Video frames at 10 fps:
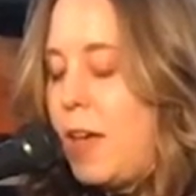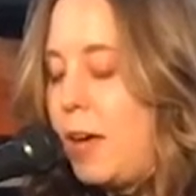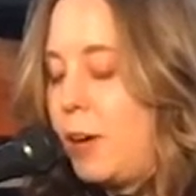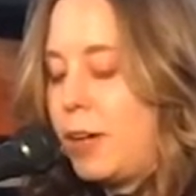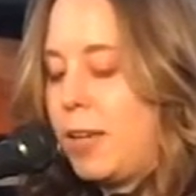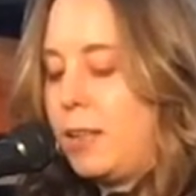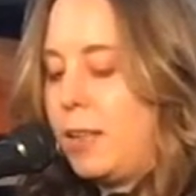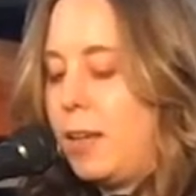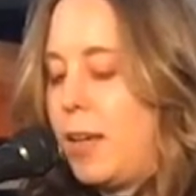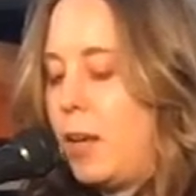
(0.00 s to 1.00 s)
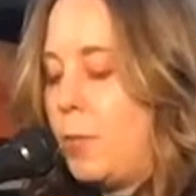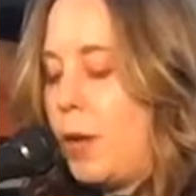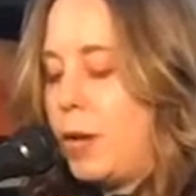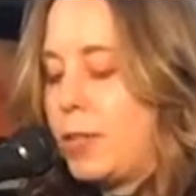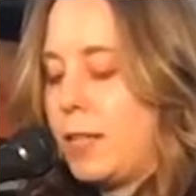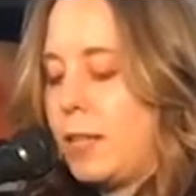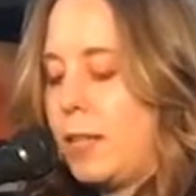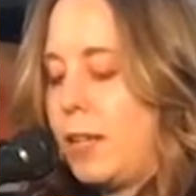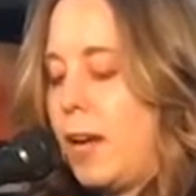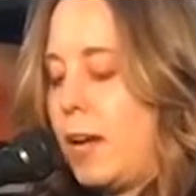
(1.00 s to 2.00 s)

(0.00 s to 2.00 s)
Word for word: Arrogantly and embarrassingly,